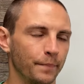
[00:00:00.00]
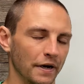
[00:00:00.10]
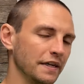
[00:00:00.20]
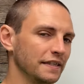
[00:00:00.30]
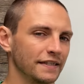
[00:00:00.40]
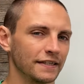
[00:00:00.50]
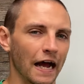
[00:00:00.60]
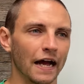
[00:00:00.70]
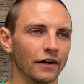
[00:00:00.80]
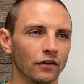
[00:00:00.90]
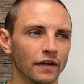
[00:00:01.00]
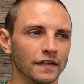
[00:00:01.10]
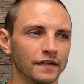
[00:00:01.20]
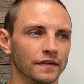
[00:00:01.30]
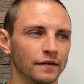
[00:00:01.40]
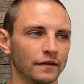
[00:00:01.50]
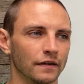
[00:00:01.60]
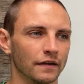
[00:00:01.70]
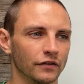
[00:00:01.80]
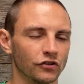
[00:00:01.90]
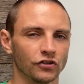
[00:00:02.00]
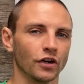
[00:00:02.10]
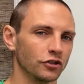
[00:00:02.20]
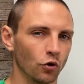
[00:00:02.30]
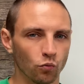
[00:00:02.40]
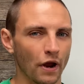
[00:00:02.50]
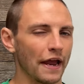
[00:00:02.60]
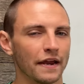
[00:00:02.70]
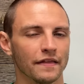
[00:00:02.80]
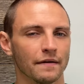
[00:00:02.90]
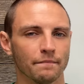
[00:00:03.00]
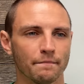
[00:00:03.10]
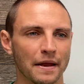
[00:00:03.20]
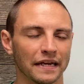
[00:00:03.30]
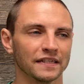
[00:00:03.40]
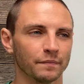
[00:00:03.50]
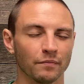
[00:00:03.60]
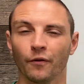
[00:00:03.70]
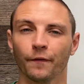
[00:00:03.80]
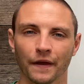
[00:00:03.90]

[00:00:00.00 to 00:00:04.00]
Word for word: But his style is such a way that makes people